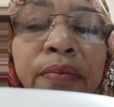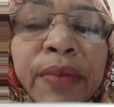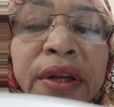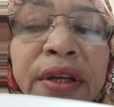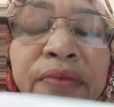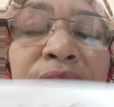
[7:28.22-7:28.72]
By
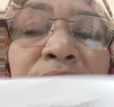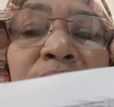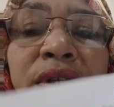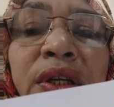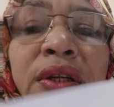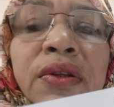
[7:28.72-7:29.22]

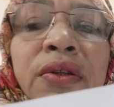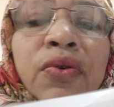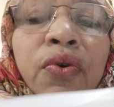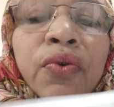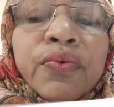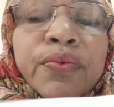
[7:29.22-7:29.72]
definition, the
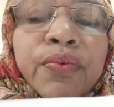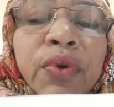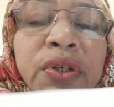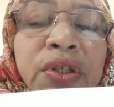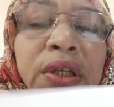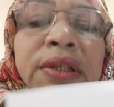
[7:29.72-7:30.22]

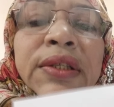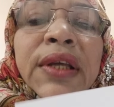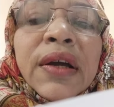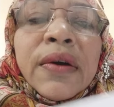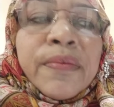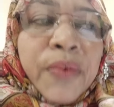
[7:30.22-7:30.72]
ovulation is
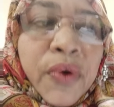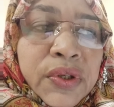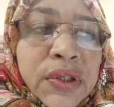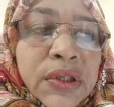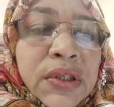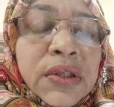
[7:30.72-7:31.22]
the
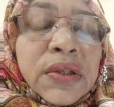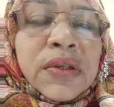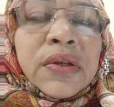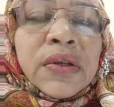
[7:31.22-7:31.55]
process.